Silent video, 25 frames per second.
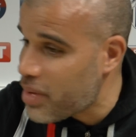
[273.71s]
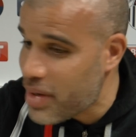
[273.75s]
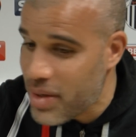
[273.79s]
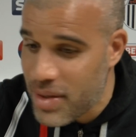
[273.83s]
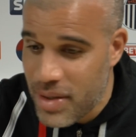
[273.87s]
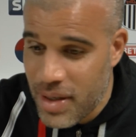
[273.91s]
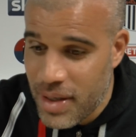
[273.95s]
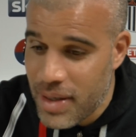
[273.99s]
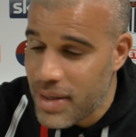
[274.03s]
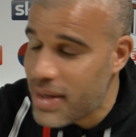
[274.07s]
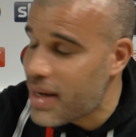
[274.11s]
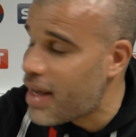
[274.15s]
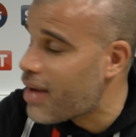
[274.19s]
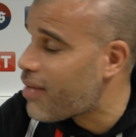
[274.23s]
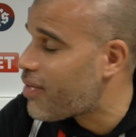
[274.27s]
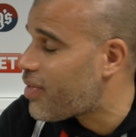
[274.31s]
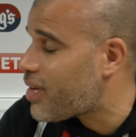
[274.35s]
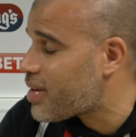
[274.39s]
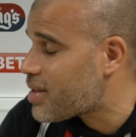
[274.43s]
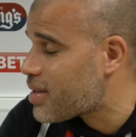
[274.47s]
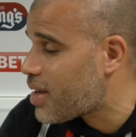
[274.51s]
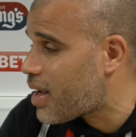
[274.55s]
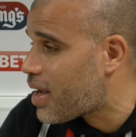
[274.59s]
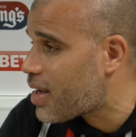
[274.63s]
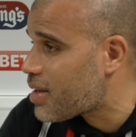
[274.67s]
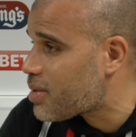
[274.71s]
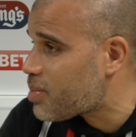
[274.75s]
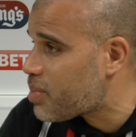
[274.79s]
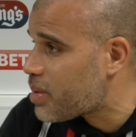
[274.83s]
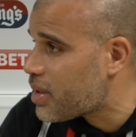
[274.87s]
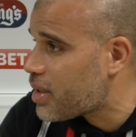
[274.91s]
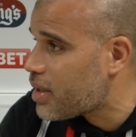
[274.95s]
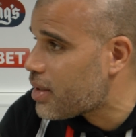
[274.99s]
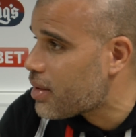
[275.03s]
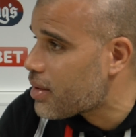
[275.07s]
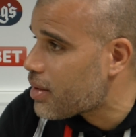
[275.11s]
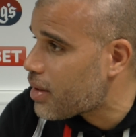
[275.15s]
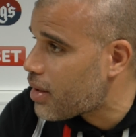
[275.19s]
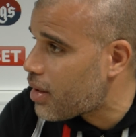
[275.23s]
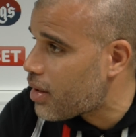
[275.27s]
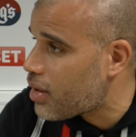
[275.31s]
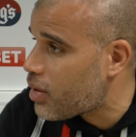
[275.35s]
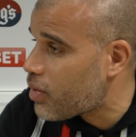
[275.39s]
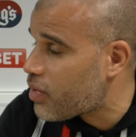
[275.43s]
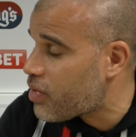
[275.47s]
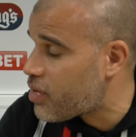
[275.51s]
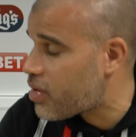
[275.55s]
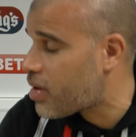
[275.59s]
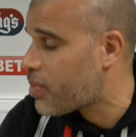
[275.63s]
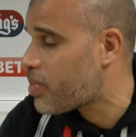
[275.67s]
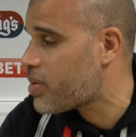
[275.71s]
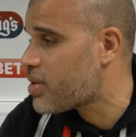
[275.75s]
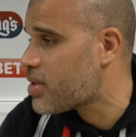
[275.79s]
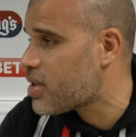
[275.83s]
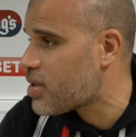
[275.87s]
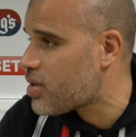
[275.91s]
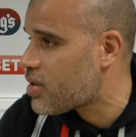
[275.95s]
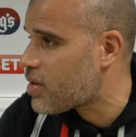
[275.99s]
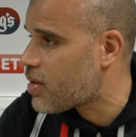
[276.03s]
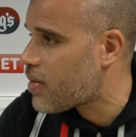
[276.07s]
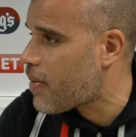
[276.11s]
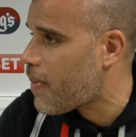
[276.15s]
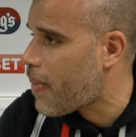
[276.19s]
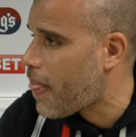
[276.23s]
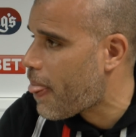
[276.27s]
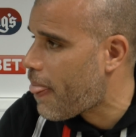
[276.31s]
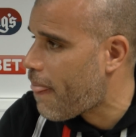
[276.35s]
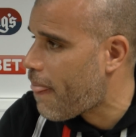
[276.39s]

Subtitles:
be as in depth as it has been on other opposition.